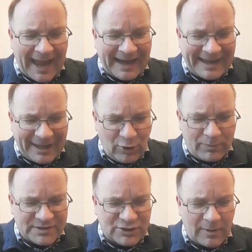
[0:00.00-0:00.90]
and
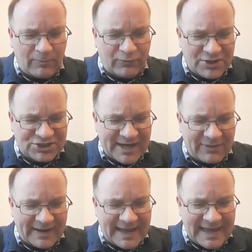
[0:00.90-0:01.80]
help us to
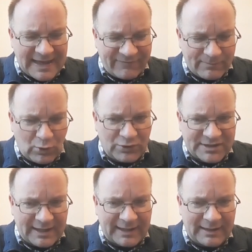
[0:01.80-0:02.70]
appreciate that even more
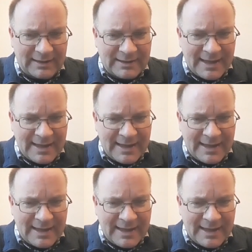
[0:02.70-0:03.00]
today.